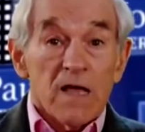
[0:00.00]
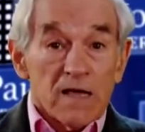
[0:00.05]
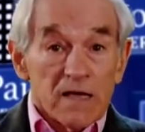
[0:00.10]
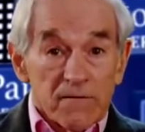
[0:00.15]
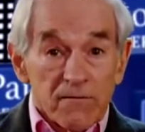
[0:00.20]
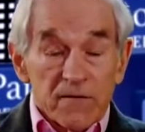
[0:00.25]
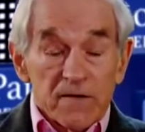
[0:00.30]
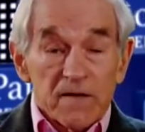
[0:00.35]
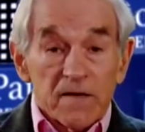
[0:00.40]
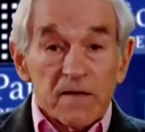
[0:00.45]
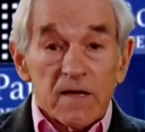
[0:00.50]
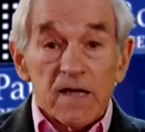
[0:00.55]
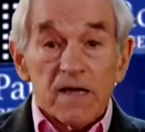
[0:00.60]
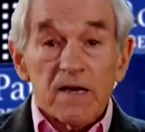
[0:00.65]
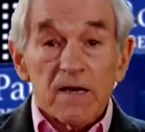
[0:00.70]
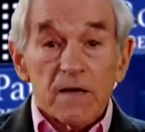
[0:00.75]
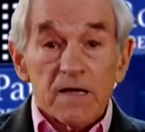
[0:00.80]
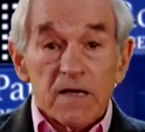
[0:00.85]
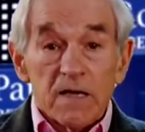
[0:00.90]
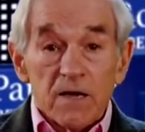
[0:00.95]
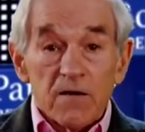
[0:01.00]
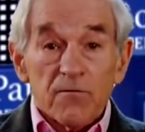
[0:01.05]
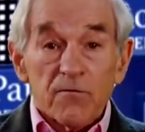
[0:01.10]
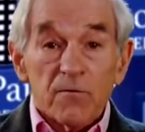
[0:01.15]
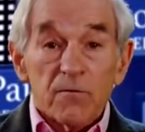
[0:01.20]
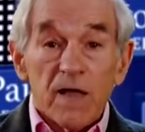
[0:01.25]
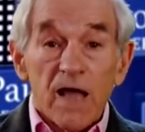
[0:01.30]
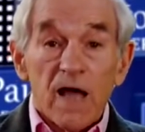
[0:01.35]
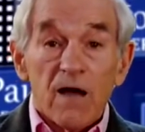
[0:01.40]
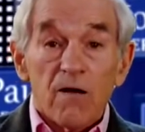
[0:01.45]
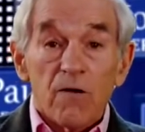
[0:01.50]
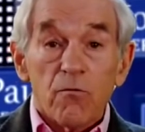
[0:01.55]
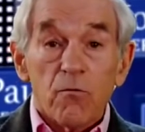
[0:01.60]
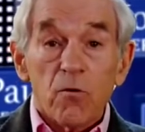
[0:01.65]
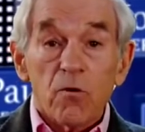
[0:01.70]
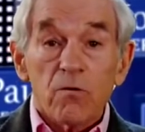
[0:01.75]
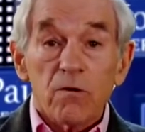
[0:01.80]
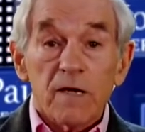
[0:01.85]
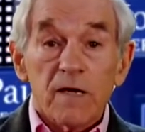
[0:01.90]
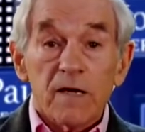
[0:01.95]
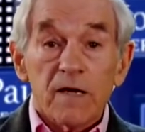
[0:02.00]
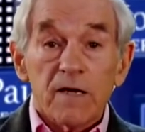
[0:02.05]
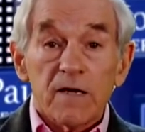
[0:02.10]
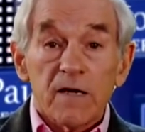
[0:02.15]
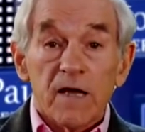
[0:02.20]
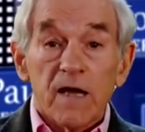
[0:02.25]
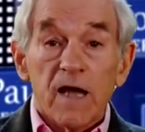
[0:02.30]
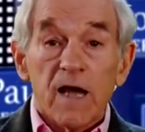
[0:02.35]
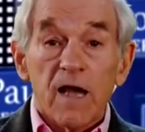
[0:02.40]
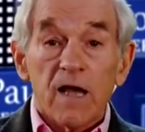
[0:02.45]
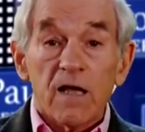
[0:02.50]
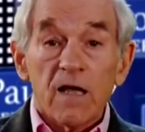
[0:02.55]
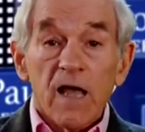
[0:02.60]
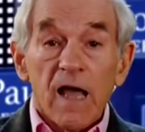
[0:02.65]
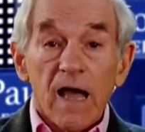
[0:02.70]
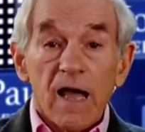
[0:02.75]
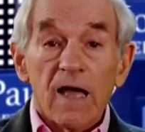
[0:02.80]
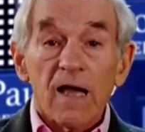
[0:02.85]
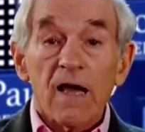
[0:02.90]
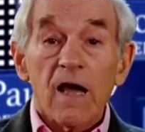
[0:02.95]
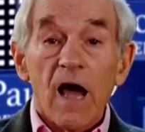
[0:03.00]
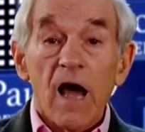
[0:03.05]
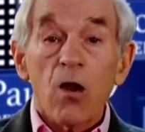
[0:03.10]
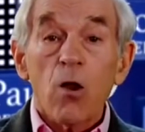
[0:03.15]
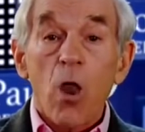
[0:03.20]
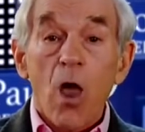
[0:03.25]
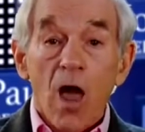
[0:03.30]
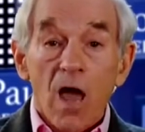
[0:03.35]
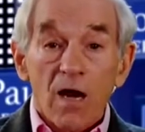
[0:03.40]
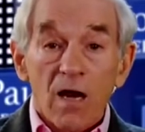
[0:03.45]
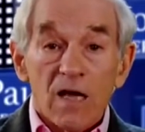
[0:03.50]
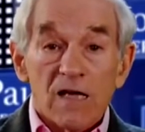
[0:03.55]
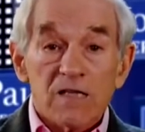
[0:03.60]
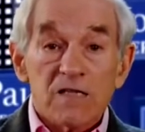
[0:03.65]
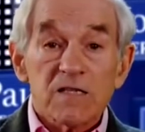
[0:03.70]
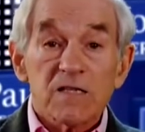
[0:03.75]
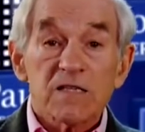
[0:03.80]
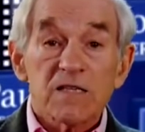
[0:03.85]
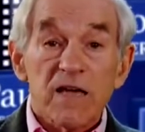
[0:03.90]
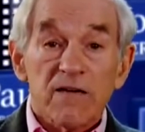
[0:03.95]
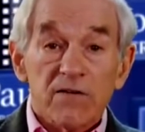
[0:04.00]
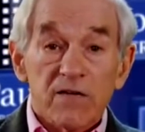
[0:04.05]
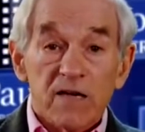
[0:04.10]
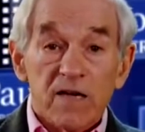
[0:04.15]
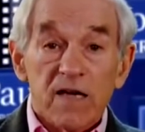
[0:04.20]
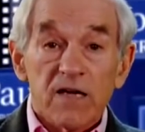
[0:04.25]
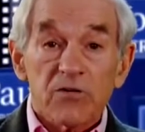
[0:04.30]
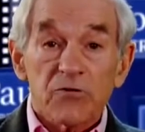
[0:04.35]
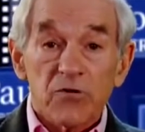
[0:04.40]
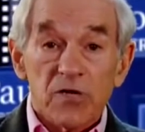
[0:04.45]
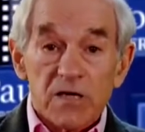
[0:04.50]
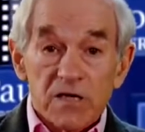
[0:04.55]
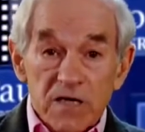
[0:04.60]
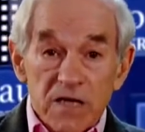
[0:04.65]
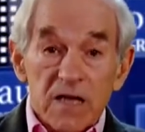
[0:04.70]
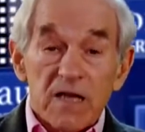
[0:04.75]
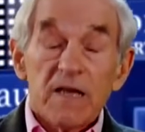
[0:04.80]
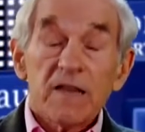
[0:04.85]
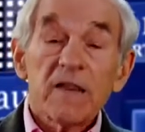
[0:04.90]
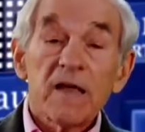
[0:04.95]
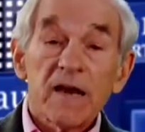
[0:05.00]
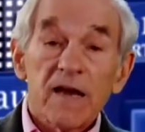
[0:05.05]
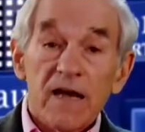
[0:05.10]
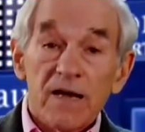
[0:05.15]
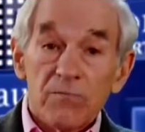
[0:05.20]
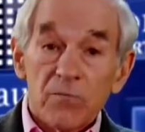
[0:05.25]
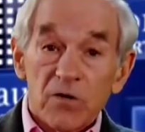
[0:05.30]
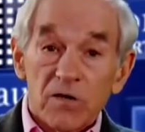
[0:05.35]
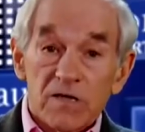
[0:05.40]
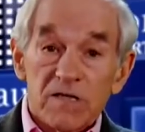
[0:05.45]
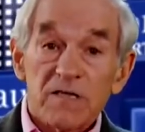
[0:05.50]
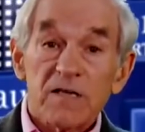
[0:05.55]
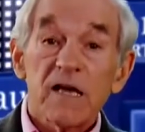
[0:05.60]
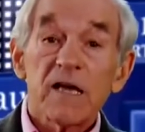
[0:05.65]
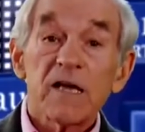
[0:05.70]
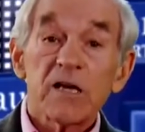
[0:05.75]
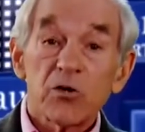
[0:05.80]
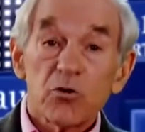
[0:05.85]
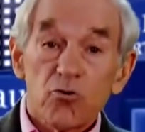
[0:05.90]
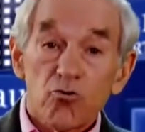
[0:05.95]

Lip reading: If in a year from now, if we're in a lot less than 7 countries, then I'm going to say,